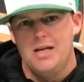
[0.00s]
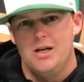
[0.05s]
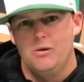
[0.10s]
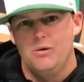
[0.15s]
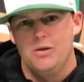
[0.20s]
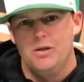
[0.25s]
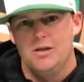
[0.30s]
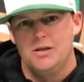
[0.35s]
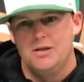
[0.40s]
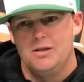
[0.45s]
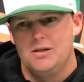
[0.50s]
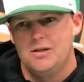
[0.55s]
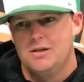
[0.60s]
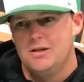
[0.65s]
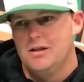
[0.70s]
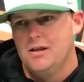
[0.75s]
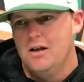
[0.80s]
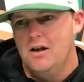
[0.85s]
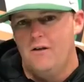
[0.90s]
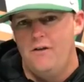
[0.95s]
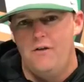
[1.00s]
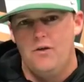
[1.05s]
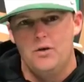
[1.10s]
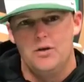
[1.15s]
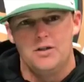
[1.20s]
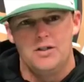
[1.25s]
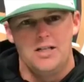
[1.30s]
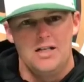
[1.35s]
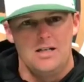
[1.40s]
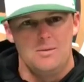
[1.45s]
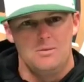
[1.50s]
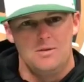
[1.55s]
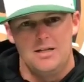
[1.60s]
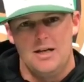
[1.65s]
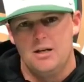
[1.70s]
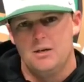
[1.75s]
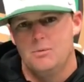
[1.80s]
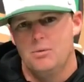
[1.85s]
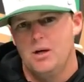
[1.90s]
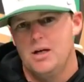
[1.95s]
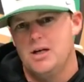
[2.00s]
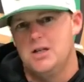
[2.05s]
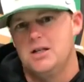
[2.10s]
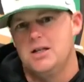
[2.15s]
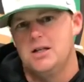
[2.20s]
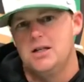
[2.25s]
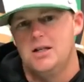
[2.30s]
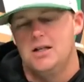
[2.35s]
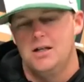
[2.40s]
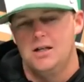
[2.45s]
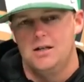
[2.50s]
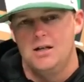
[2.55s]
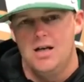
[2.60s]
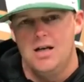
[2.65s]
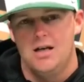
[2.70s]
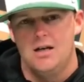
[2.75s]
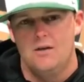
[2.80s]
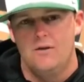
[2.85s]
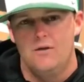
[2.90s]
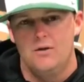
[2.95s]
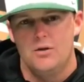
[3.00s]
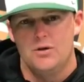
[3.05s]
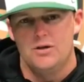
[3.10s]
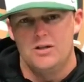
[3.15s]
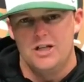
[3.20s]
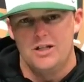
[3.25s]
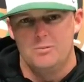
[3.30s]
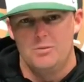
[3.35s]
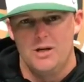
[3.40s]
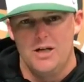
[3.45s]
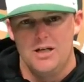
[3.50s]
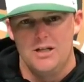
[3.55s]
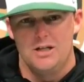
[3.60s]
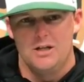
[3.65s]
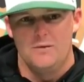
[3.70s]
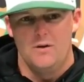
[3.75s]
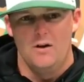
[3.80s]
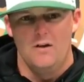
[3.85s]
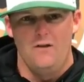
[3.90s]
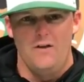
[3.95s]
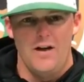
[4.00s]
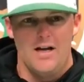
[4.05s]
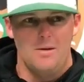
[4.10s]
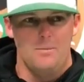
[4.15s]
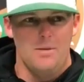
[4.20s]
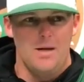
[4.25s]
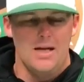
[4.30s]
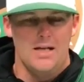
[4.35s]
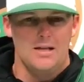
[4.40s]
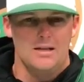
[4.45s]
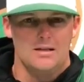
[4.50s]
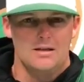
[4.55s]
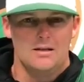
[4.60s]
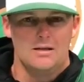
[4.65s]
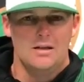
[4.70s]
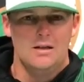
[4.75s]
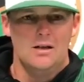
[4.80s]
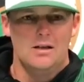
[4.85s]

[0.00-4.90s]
It was a full team celebration and a full celebration of our fan base,